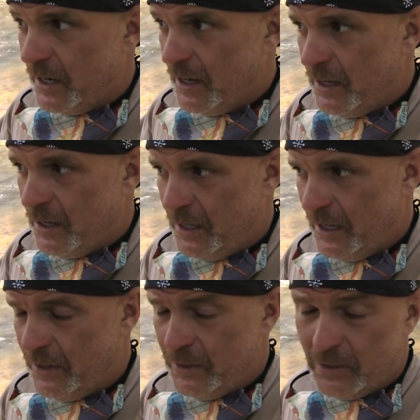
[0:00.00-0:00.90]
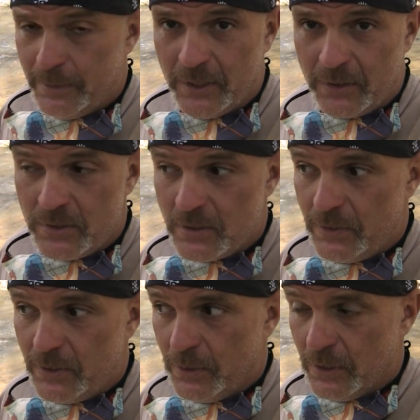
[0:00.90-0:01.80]
I don't know about those of
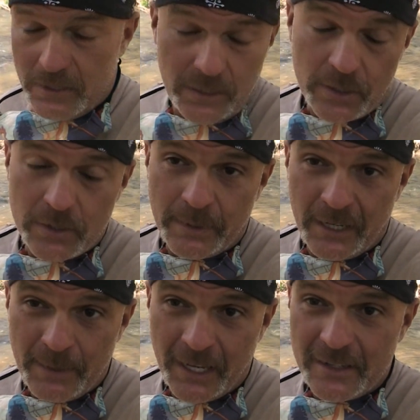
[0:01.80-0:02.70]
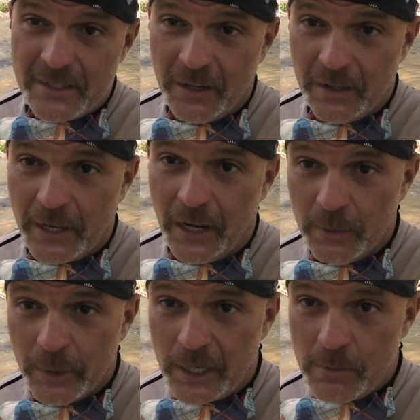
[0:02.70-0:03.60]
you who are teachers, but I'm kind of tired of
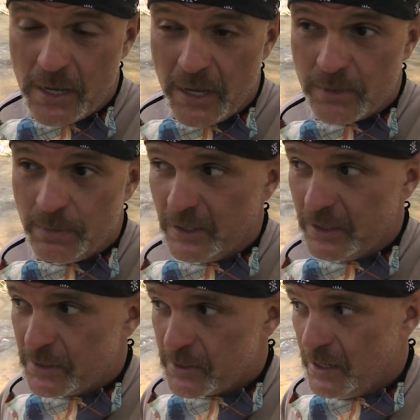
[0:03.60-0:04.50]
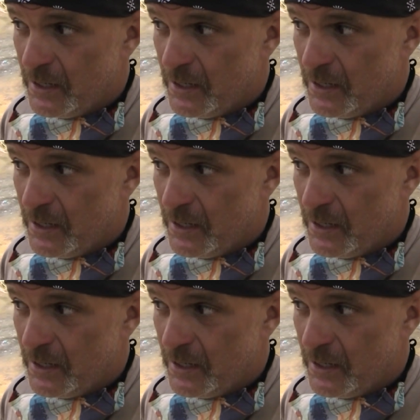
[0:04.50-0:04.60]
calibrating pH meters.